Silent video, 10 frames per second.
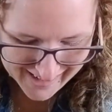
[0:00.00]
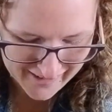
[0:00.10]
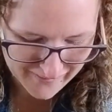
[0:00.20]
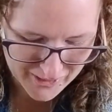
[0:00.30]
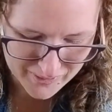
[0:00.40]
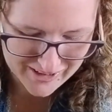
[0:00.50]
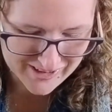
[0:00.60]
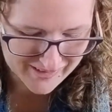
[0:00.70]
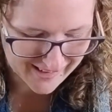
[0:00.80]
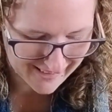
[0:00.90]
If you
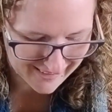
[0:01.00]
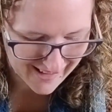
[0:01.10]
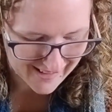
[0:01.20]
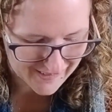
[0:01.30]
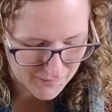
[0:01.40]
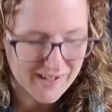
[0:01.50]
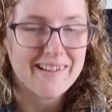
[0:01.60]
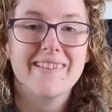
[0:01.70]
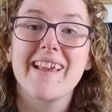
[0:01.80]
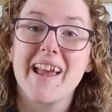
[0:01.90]
watched last week's